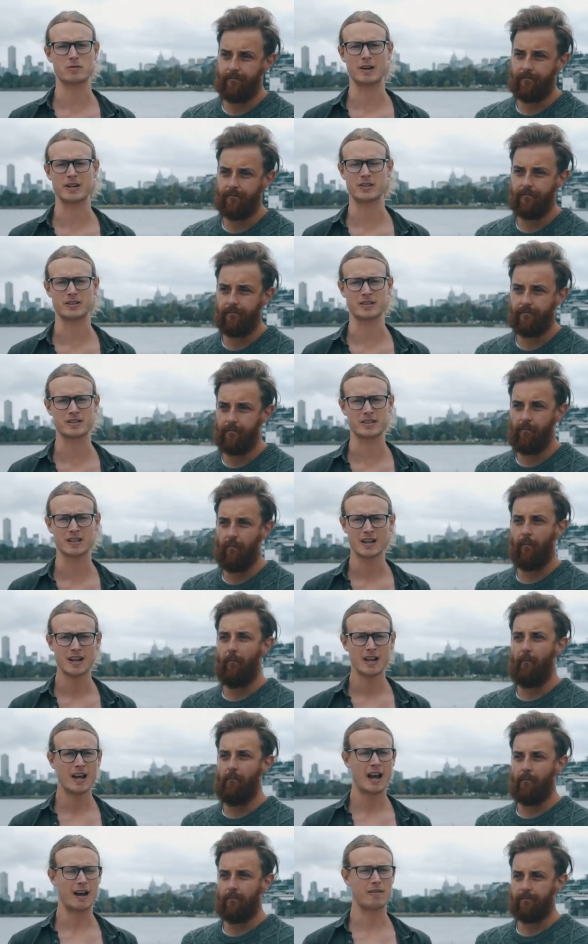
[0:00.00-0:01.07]
Speaker 1: questions.
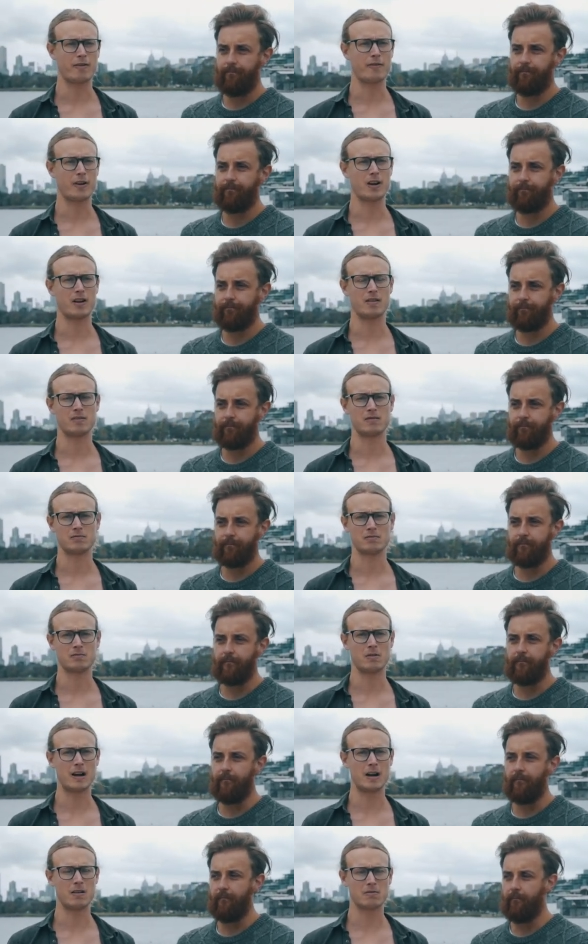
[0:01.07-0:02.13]
And we thought,
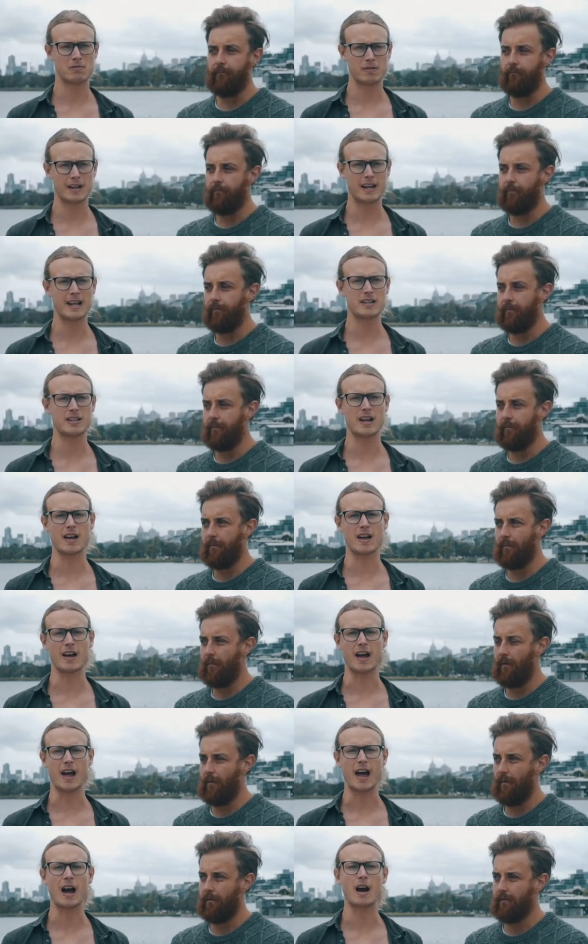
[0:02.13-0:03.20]
well, we need
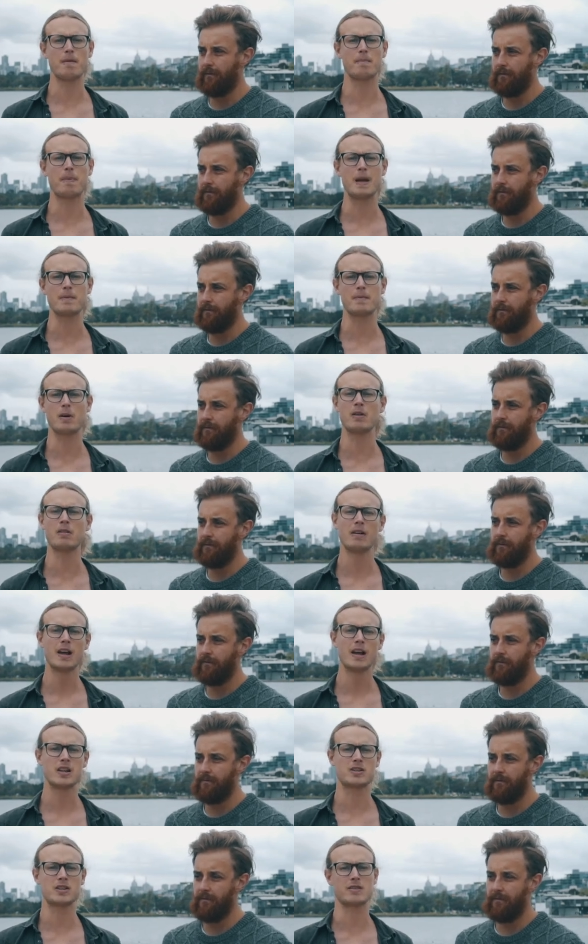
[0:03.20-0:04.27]
to help people
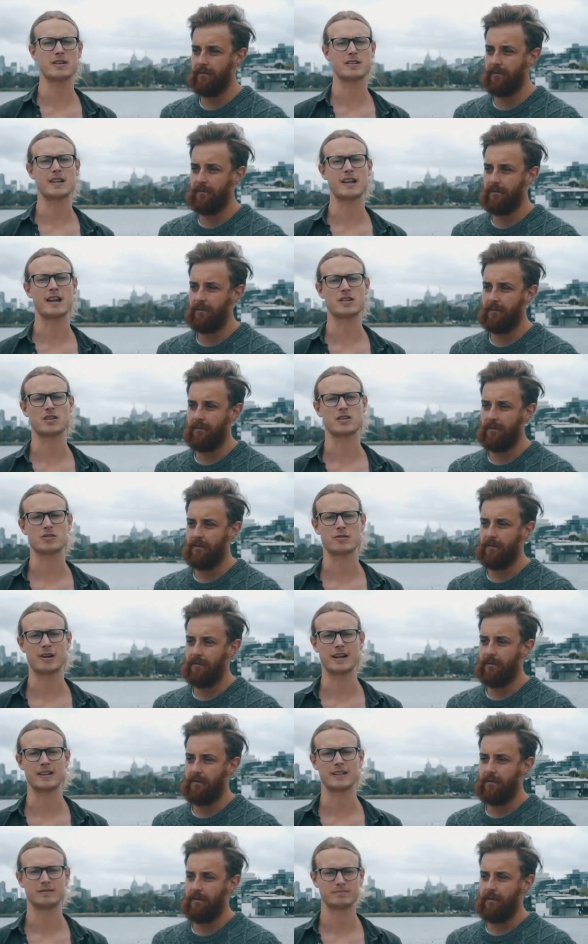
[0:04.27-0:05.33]
as soon as they get to
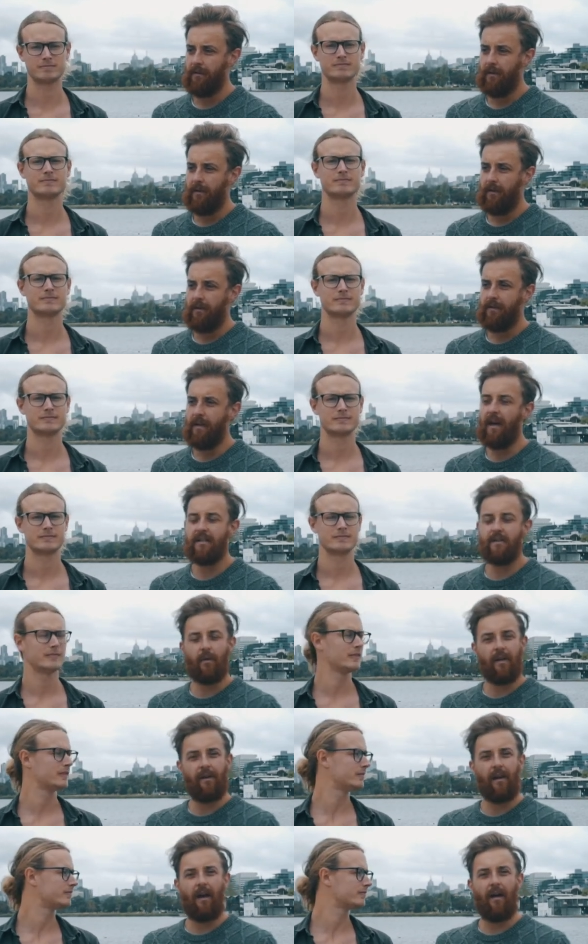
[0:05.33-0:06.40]
Australia.
Speaker 2: Yeah, so
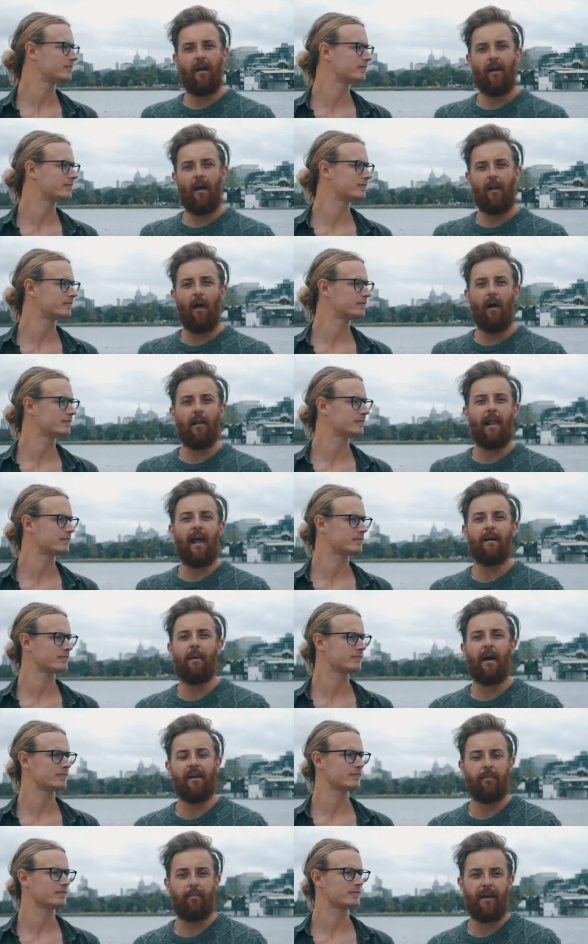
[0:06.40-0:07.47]
we're gonna, a lot of
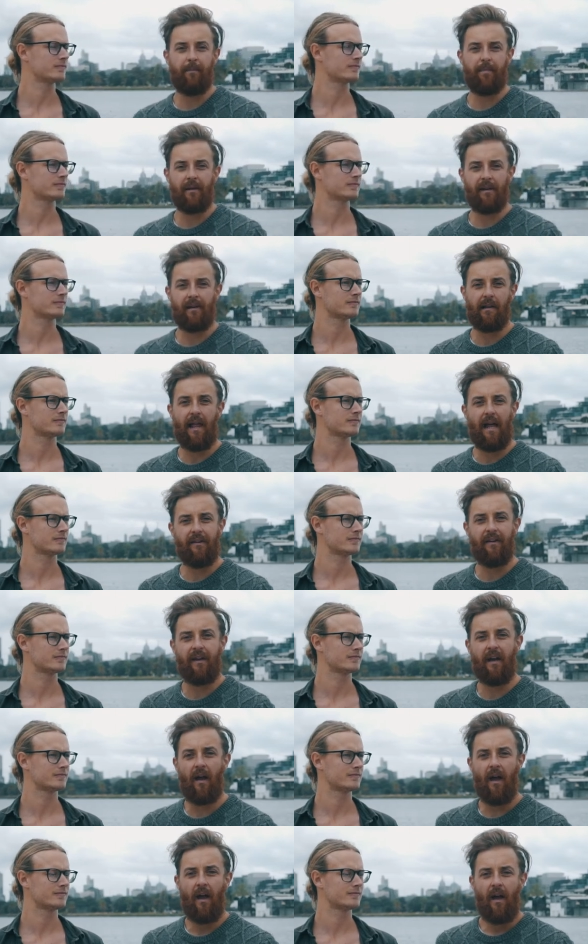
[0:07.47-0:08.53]
like-minded people are gonna land
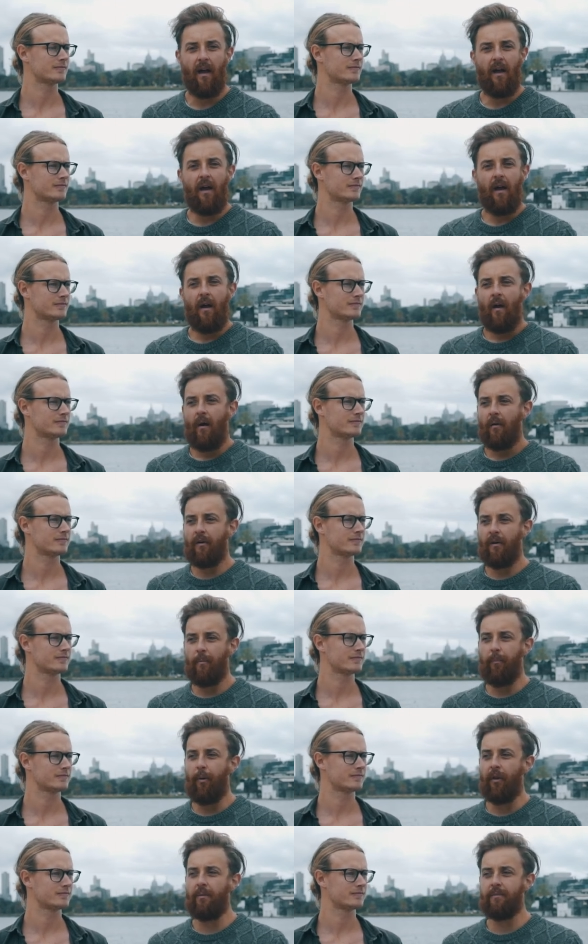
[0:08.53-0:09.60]
here, gonna
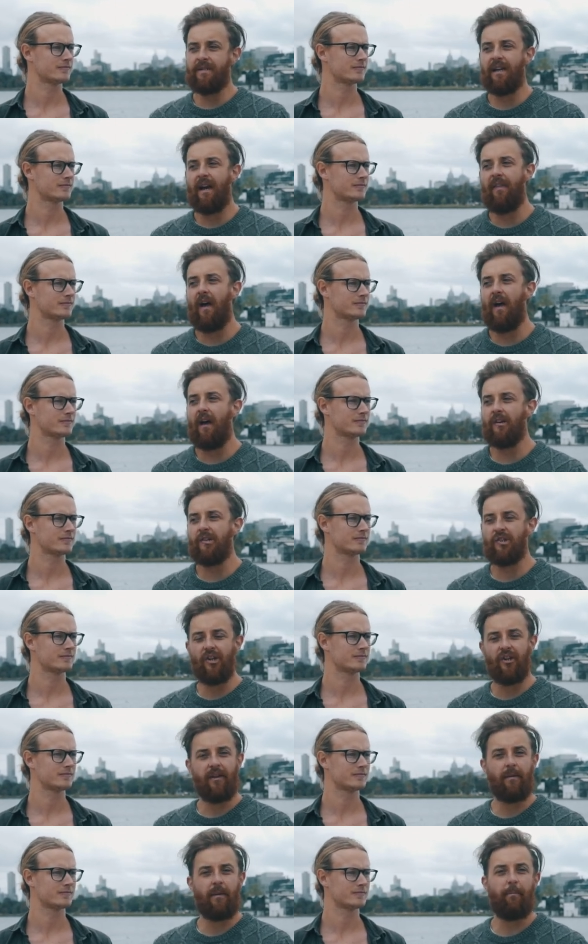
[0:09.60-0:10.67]
put them together,
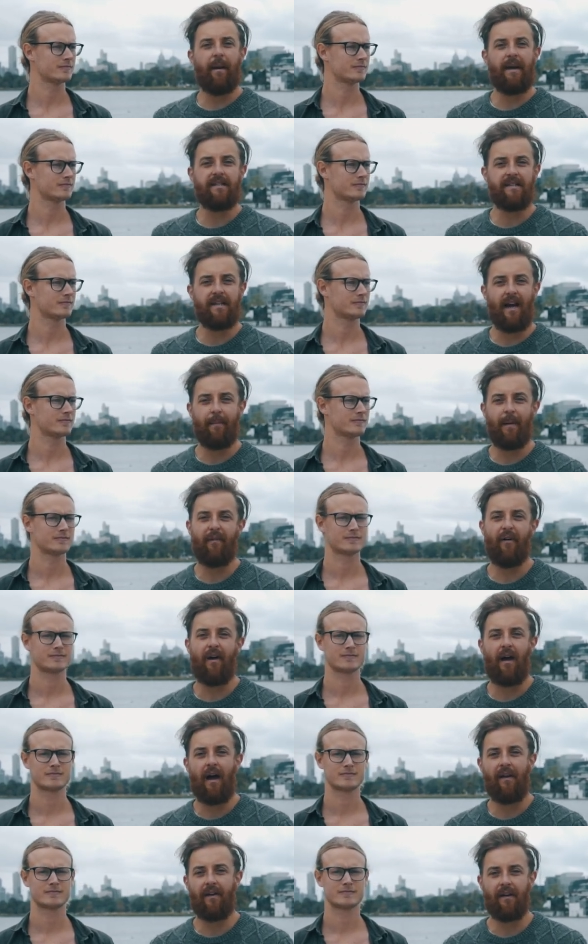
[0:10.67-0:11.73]
show them the best time ever, and